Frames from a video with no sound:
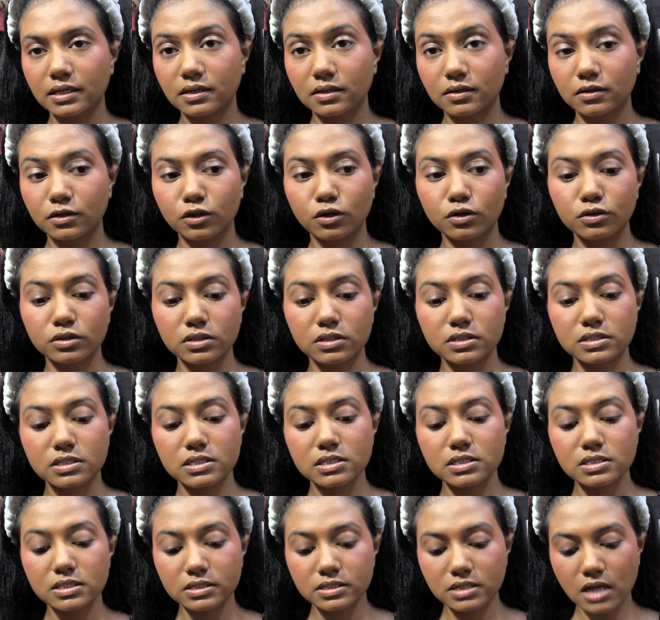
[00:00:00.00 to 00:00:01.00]
this
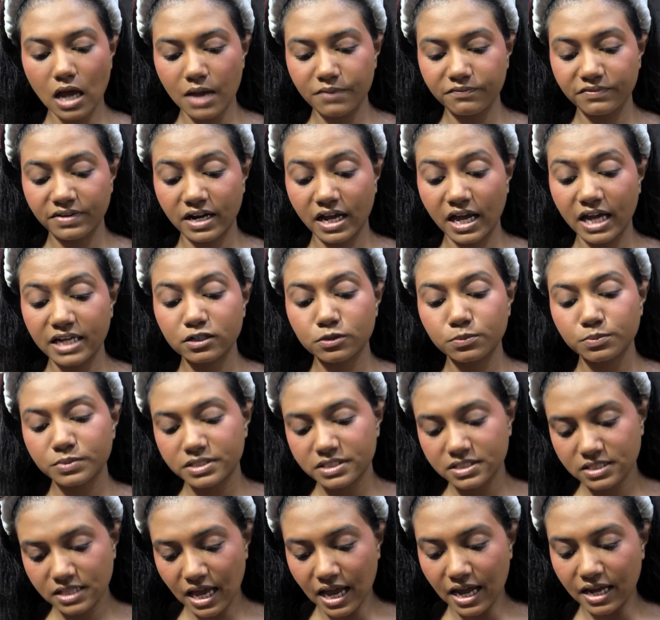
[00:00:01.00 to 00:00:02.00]
is the time when I had to be
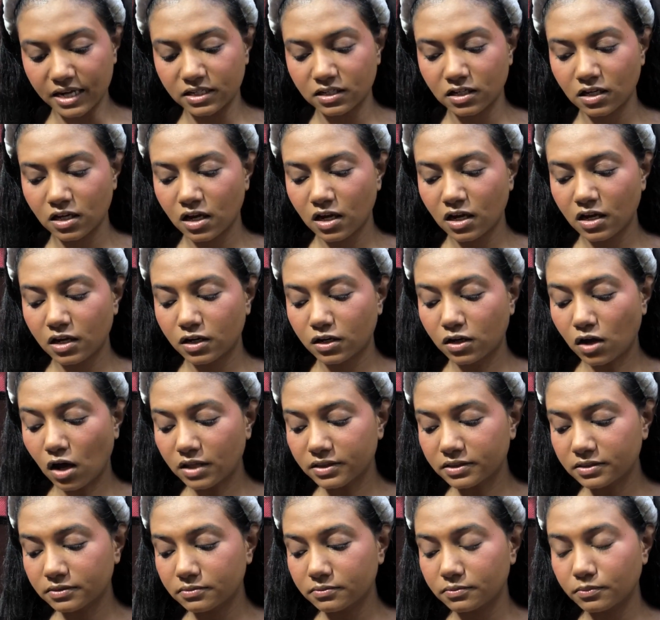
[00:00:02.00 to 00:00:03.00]
sad,
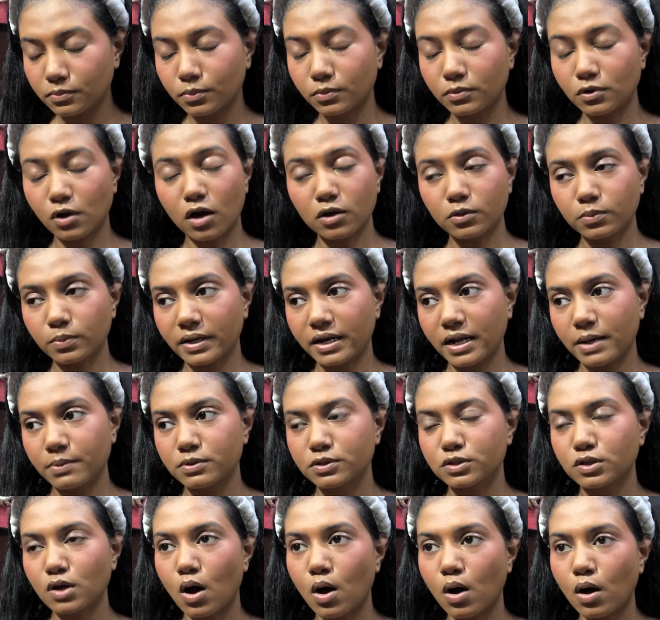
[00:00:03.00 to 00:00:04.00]
not when I
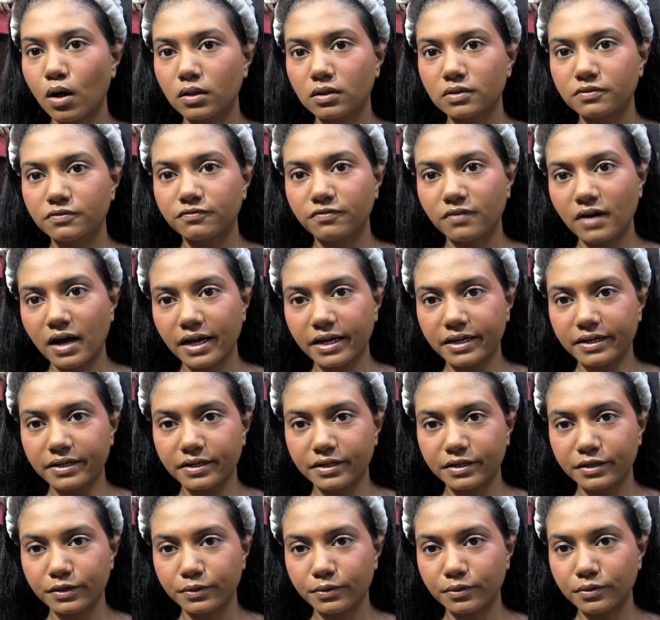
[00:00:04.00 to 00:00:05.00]
was all fine.
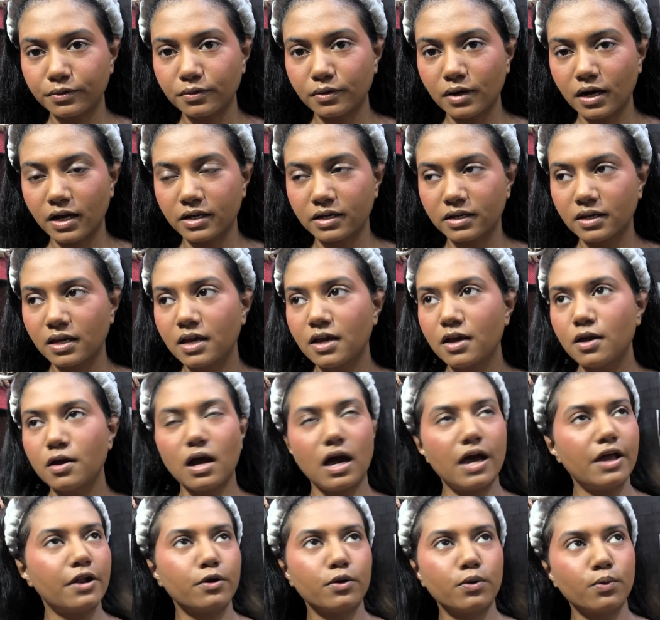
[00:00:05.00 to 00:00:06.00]

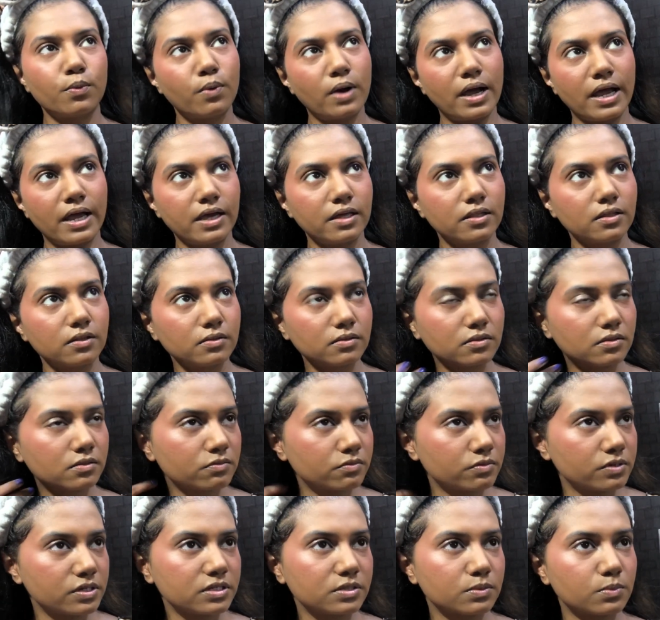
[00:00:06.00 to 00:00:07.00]
I don't know why
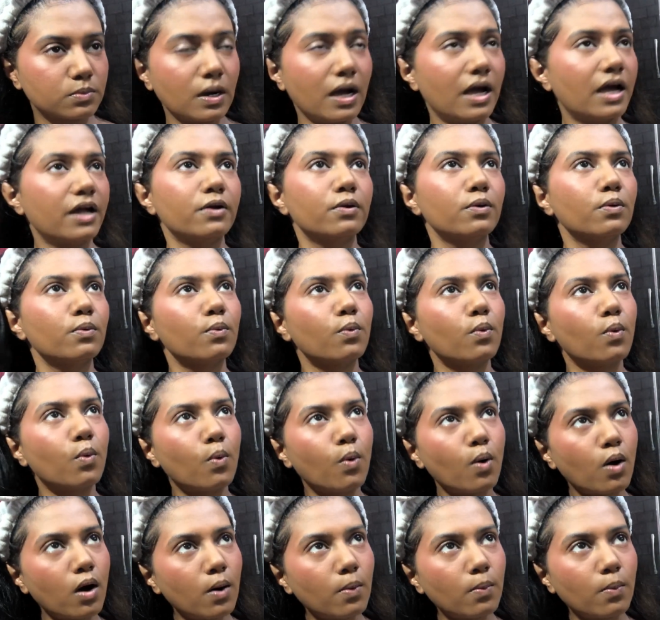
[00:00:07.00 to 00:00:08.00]
I don't
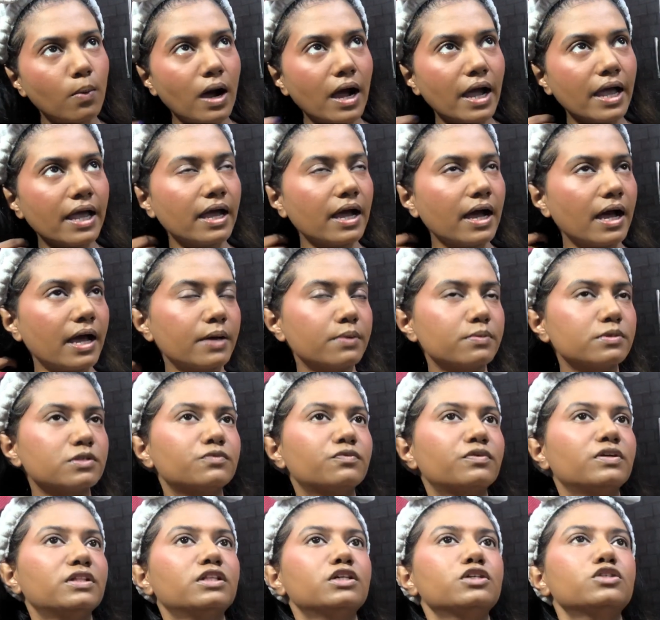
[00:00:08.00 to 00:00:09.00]
know why I was
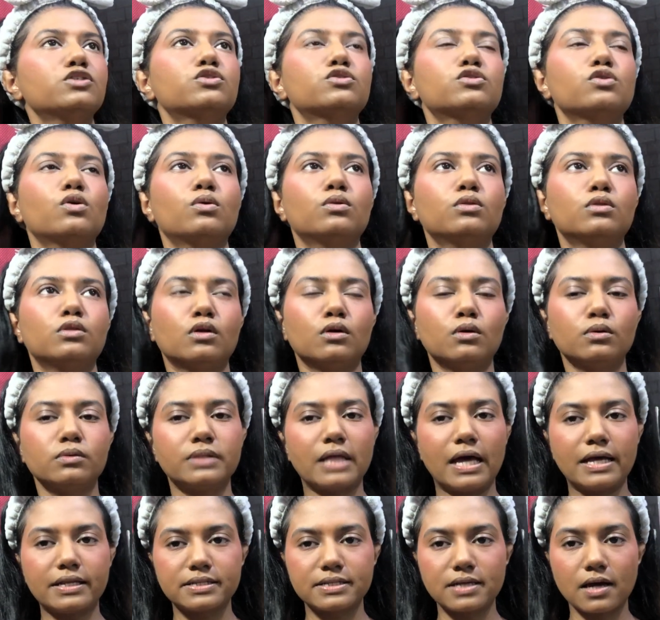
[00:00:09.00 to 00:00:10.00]
feeling so low
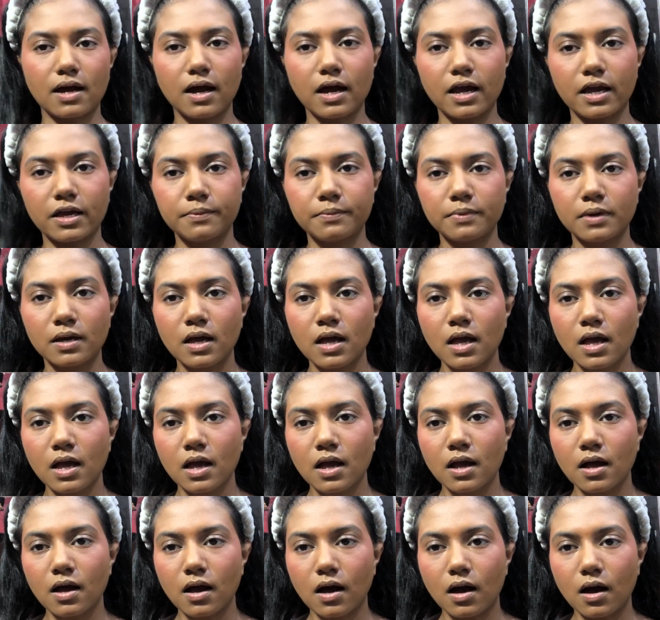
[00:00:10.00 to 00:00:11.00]
that time.
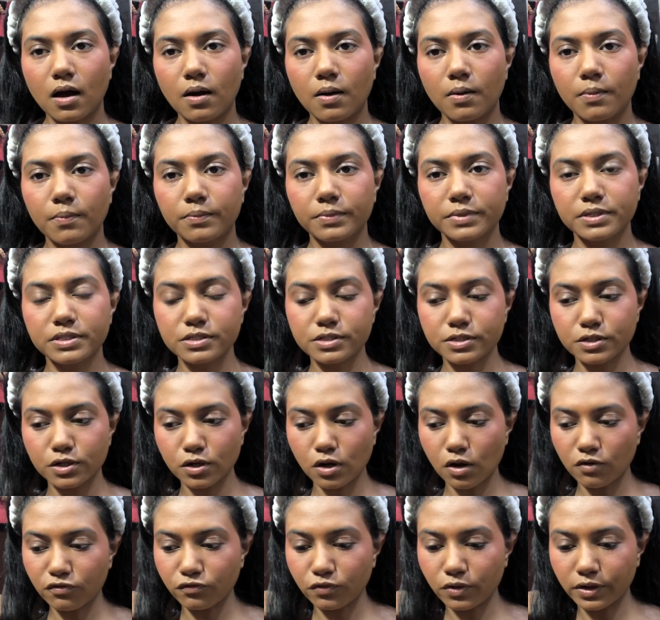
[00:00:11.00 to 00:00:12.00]
Instead
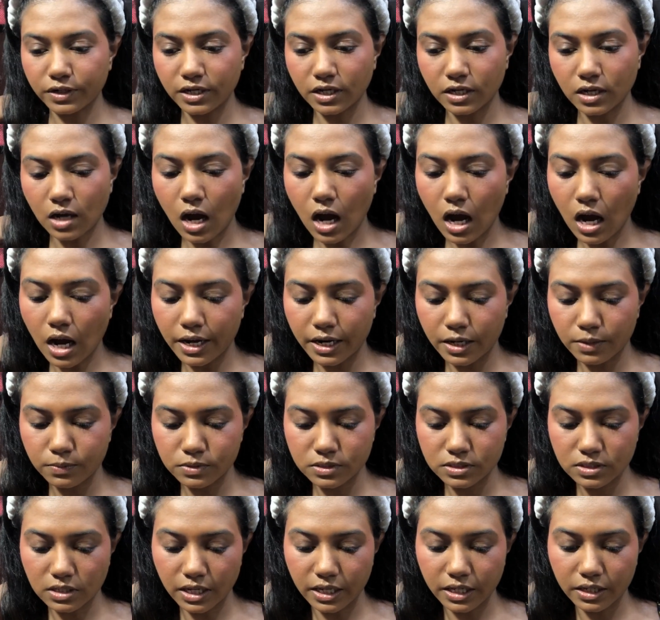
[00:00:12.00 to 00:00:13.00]
of working hard, I
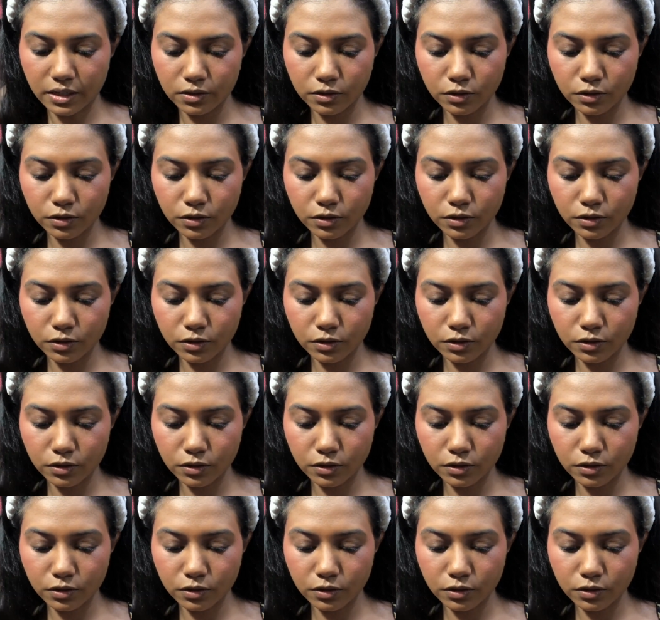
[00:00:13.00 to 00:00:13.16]
was like,